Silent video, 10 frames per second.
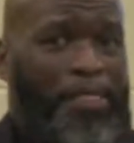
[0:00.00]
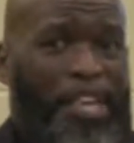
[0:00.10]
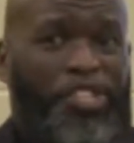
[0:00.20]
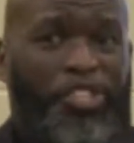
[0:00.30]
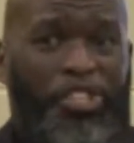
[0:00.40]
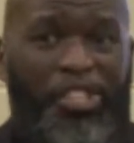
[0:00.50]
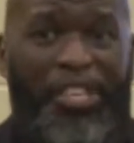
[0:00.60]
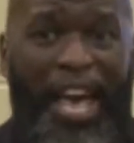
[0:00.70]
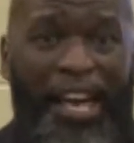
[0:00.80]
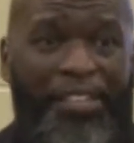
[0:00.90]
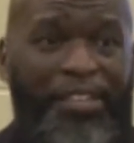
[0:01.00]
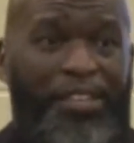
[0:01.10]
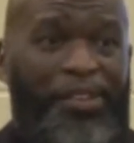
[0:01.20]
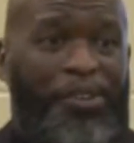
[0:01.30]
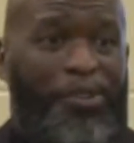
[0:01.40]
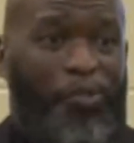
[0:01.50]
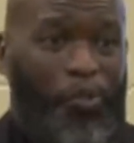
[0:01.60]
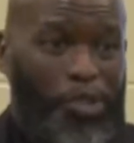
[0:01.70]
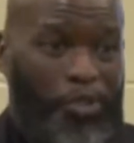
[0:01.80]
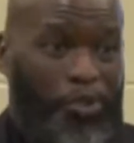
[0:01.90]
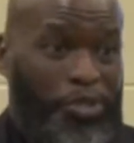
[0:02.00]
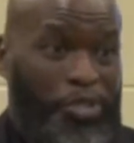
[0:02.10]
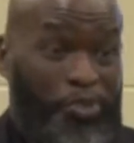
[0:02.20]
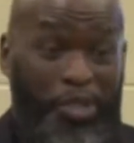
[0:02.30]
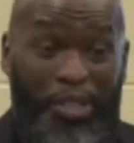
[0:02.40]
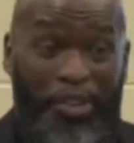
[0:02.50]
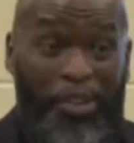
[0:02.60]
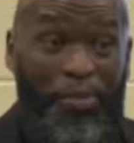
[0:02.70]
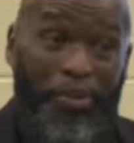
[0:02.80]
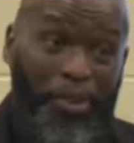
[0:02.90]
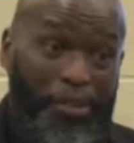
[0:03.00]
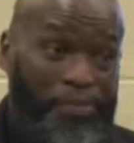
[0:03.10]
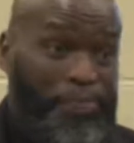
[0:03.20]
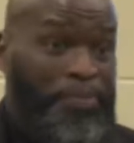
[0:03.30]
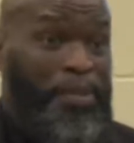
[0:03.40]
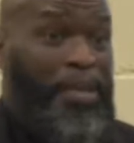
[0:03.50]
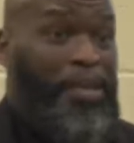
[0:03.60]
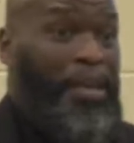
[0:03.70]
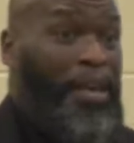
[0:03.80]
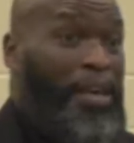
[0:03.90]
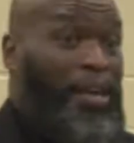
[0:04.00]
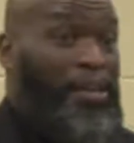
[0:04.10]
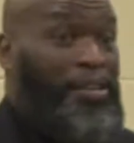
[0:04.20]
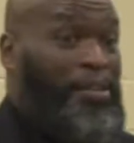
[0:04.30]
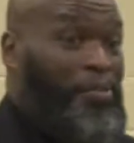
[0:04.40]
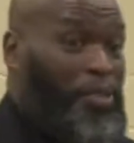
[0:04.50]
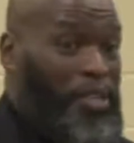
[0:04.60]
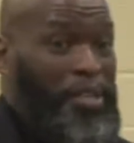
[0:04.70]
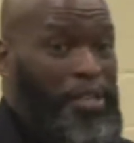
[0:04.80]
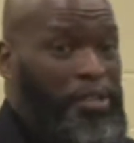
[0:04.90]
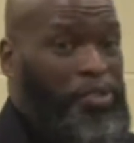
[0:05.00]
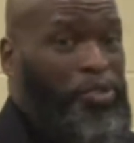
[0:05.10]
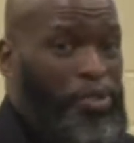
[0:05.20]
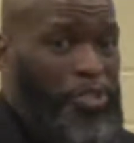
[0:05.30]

They just lacked resources within their community and within the school